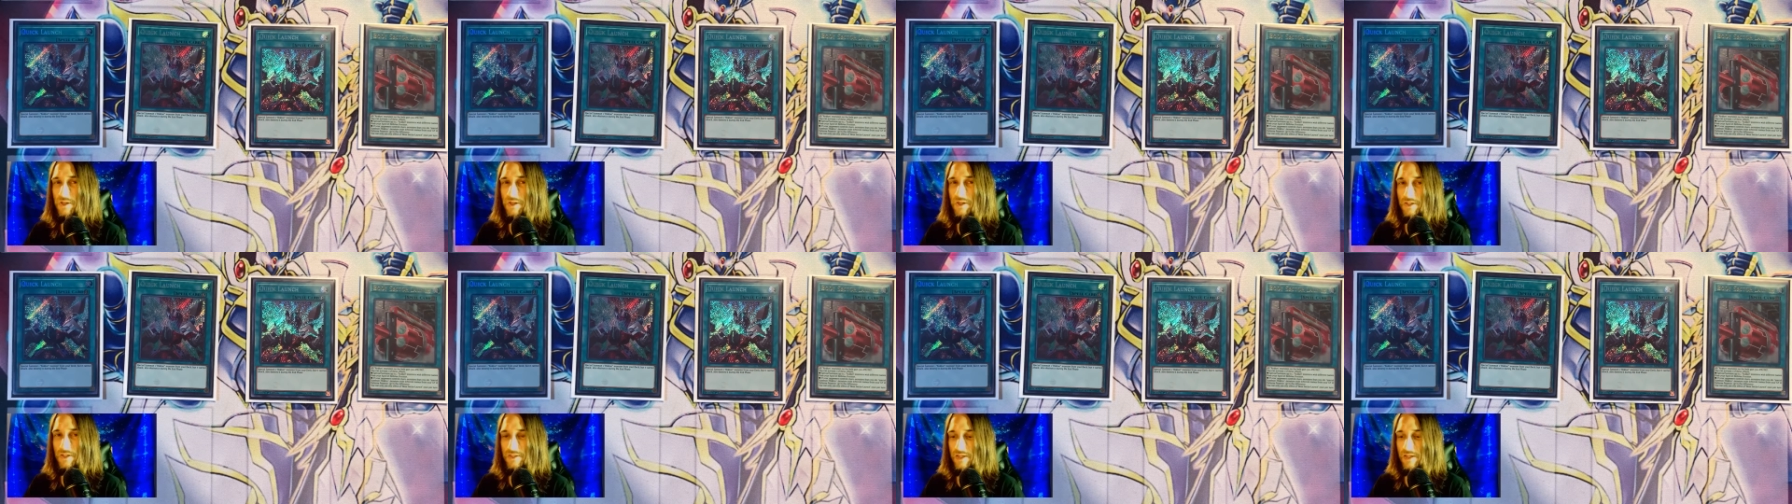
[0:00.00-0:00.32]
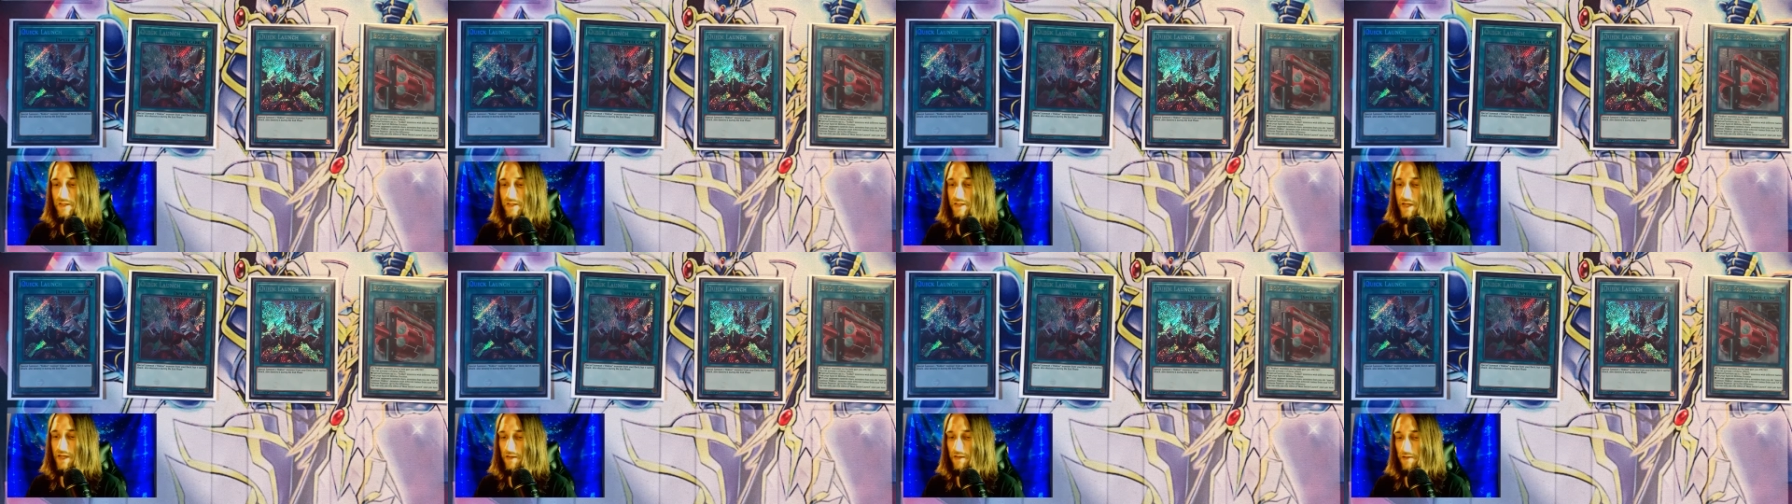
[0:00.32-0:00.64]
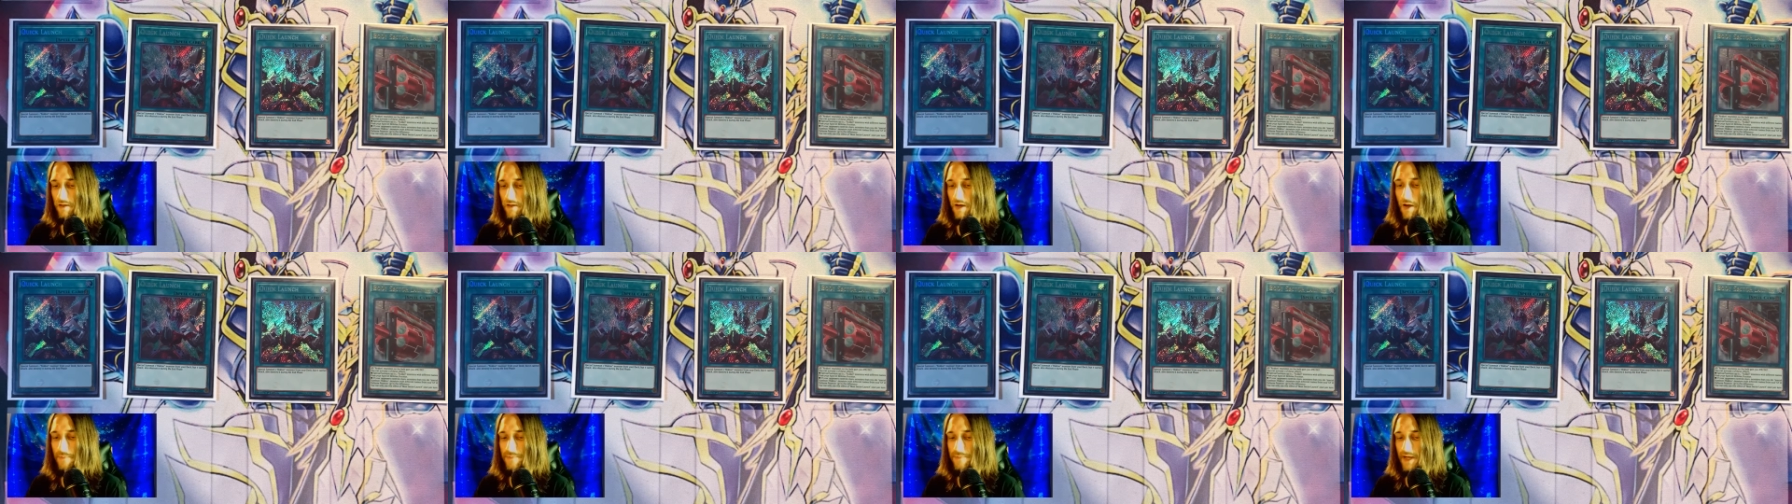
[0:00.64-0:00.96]
because I like
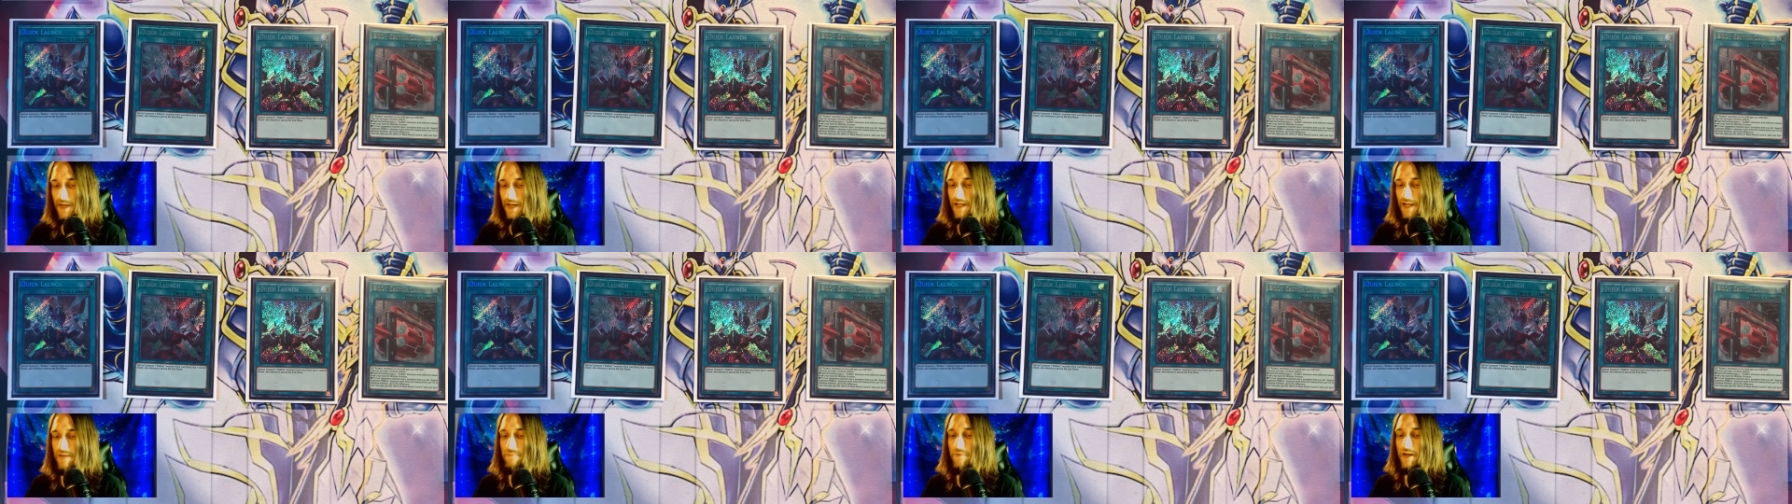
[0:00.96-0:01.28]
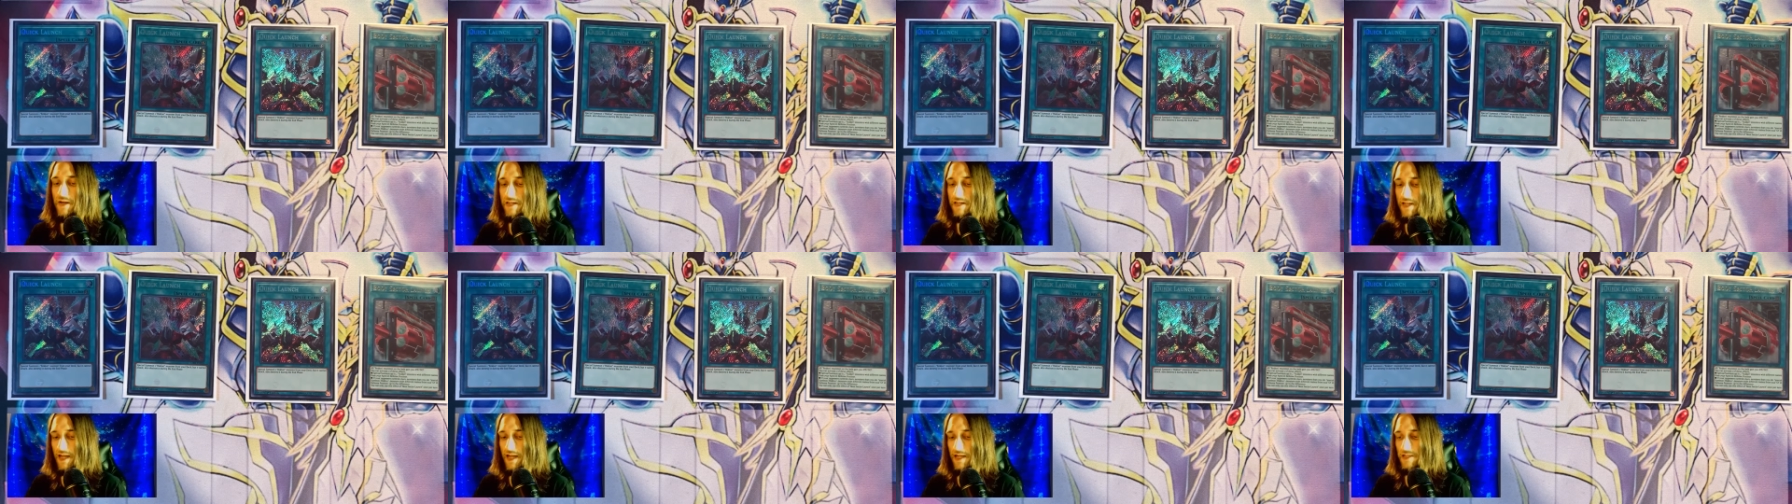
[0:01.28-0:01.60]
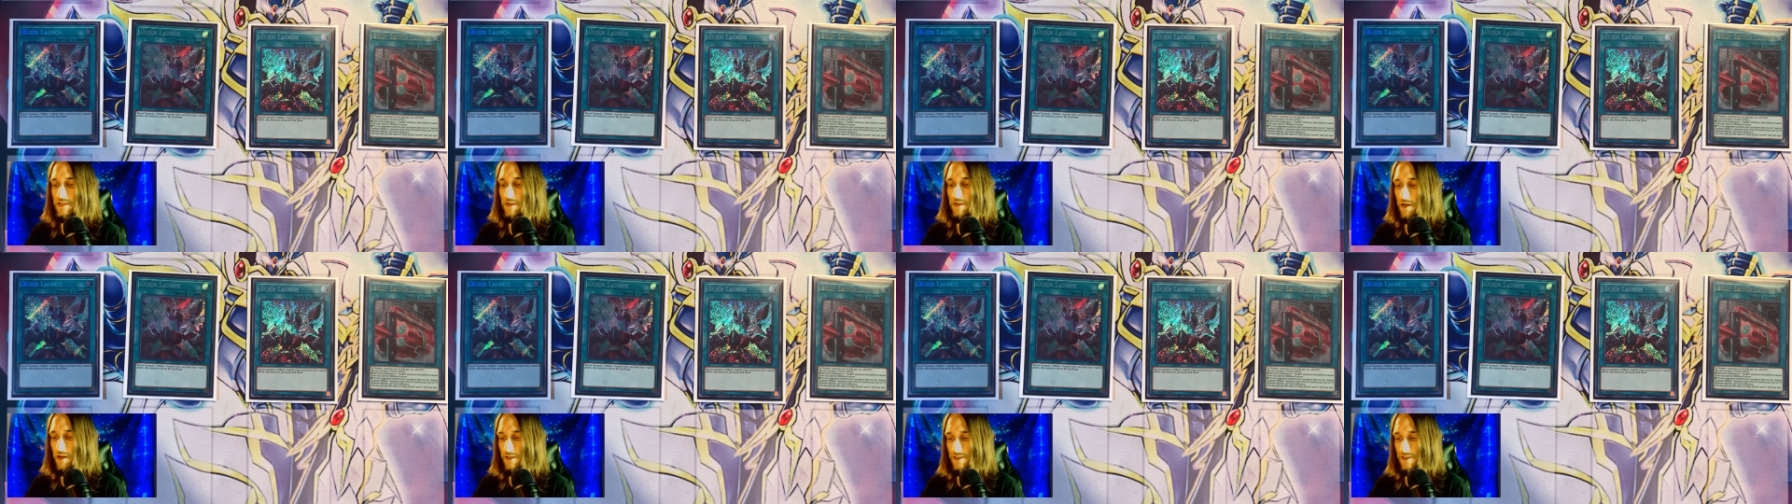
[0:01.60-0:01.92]
updating my decks
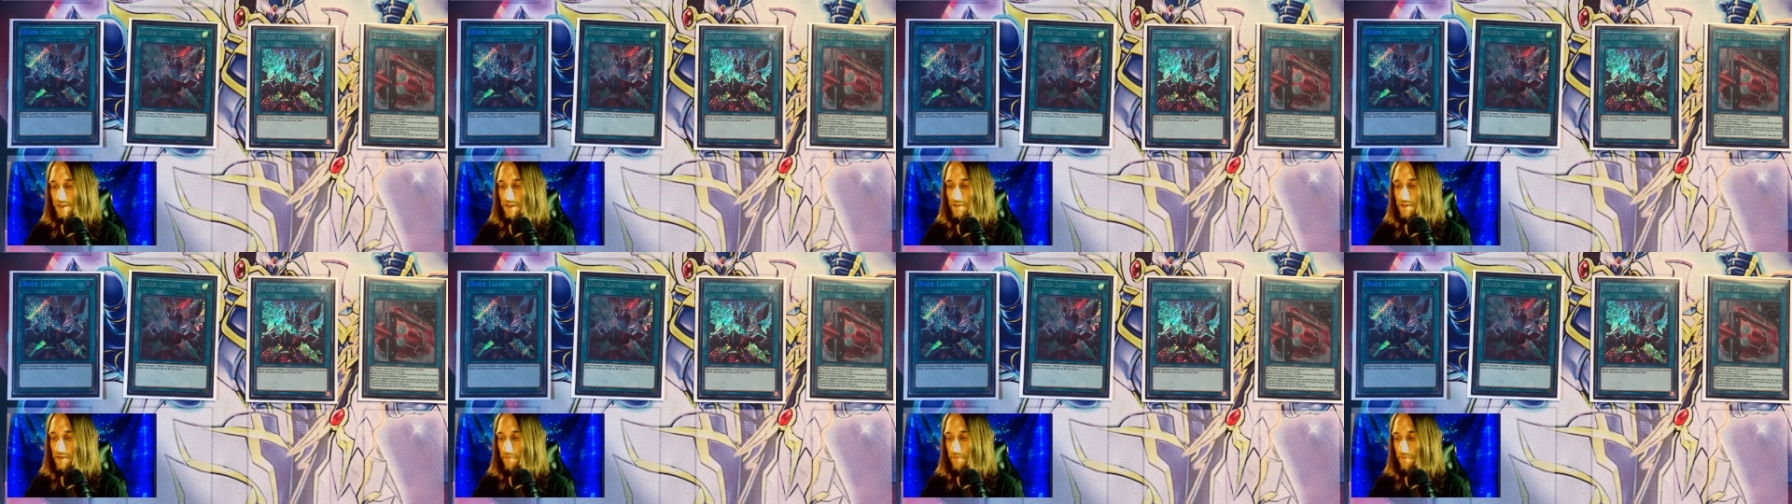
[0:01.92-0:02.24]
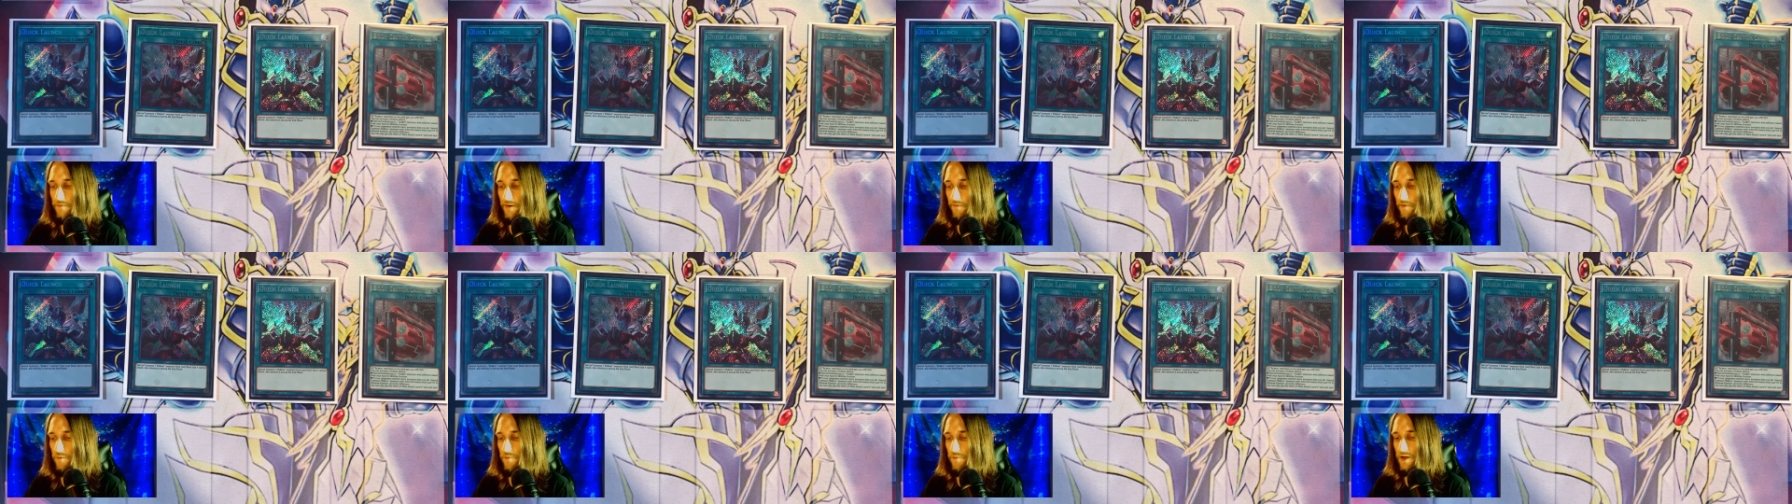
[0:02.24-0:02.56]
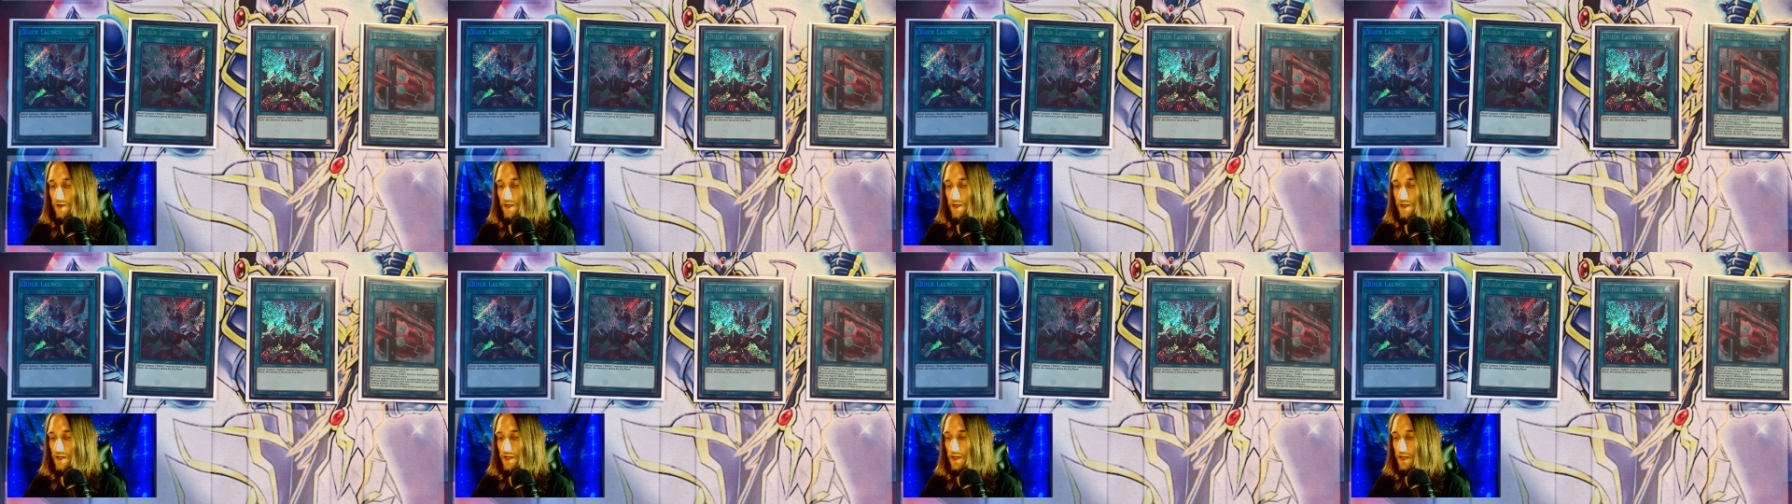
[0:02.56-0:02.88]
constantly for
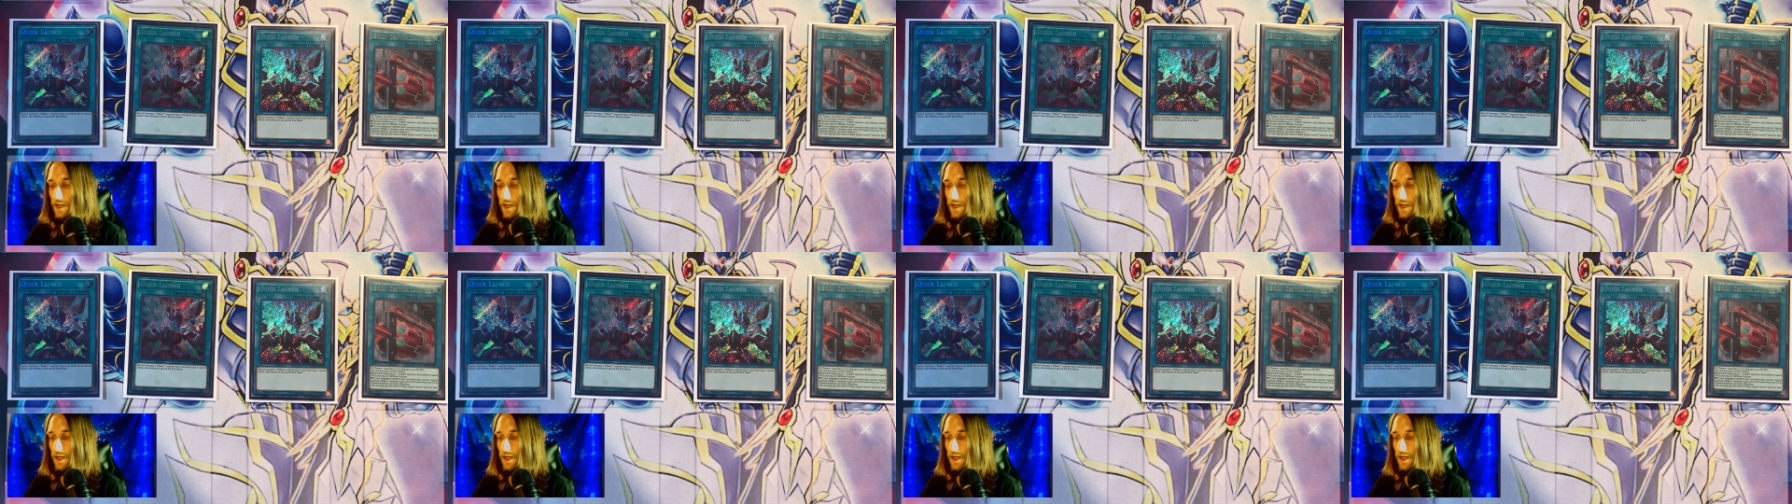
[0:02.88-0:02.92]
everybody.